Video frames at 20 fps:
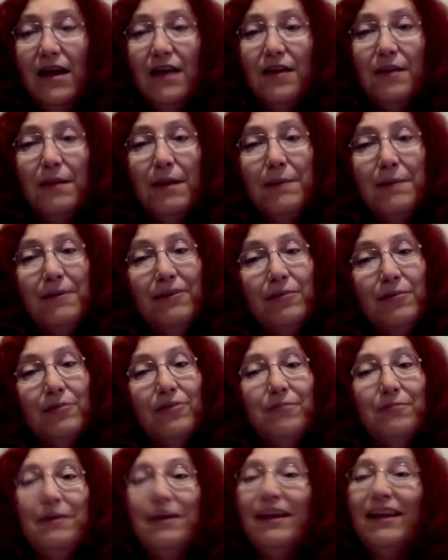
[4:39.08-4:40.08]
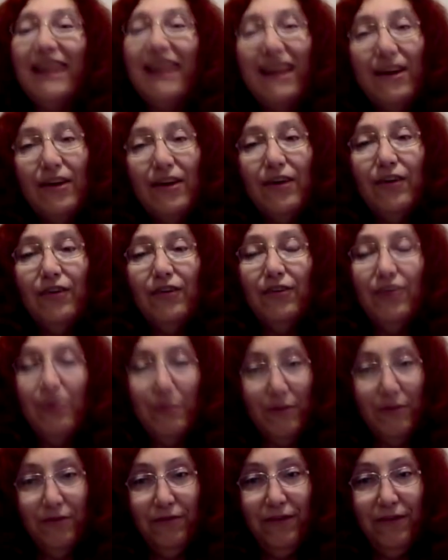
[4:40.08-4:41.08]
There might be some spelling errors that
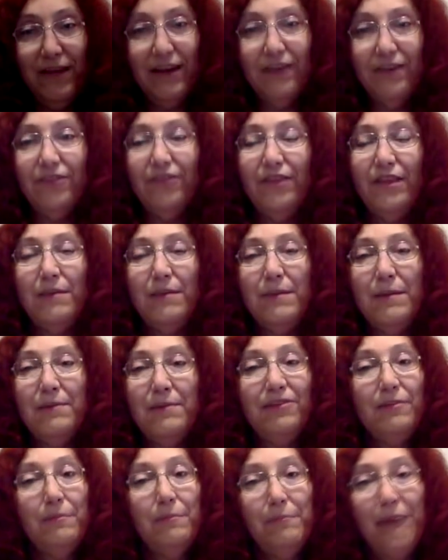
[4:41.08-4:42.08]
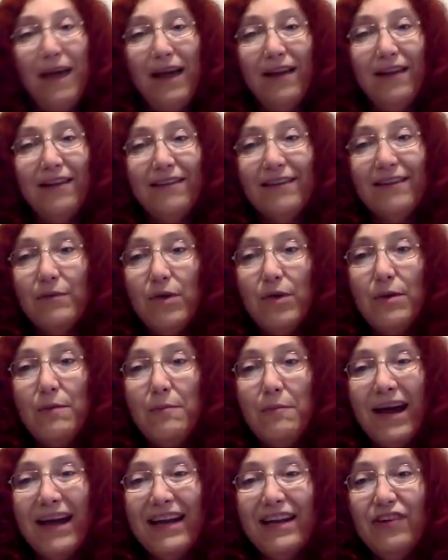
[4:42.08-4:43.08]
were fixed. There might be some balancing. We
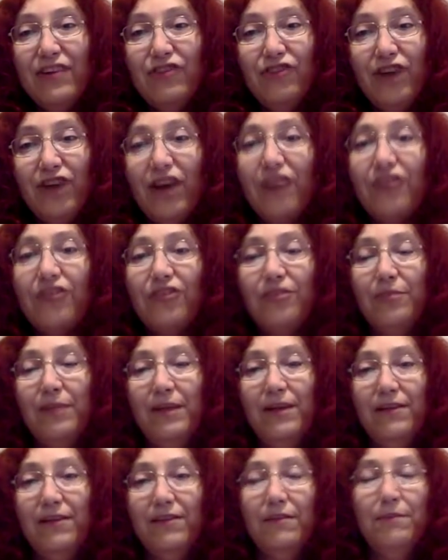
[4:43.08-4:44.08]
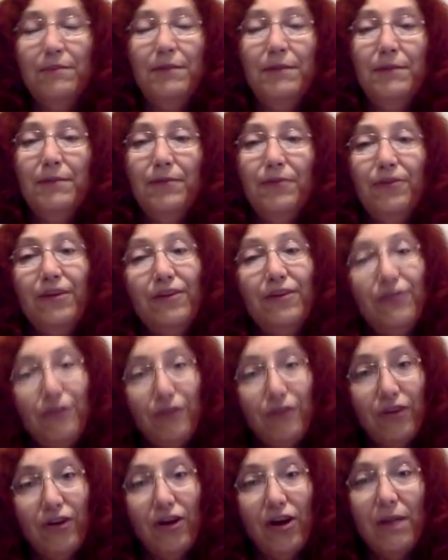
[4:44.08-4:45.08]
might adjust because some people said
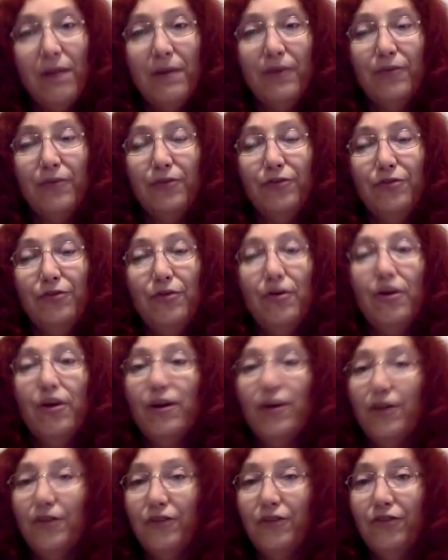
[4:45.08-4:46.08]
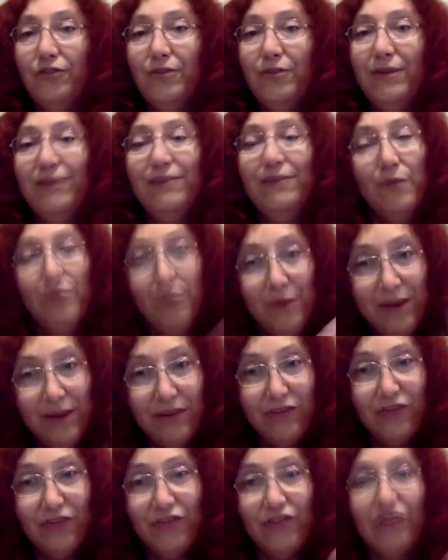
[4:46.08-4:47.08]
certain combats are too hard, others too easy. Well, we
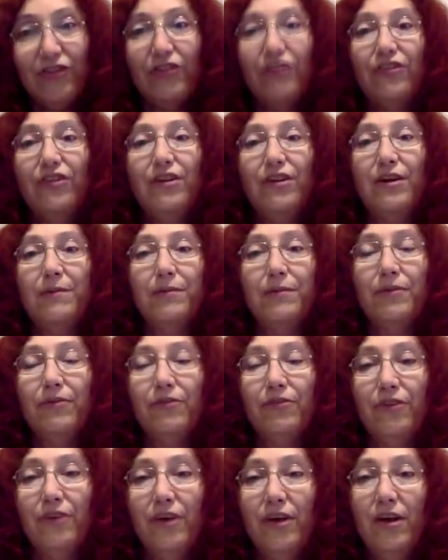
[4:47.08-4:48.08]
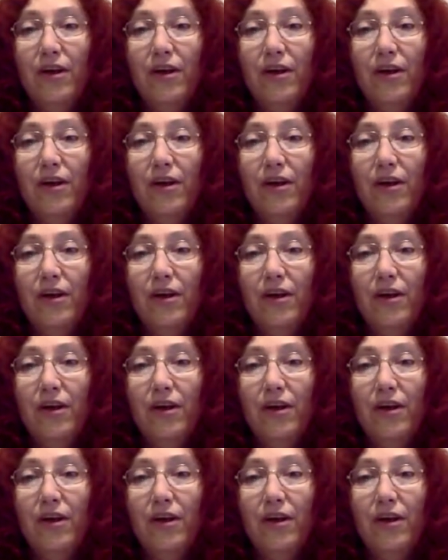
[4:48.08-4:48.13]
could just adjust the numbers.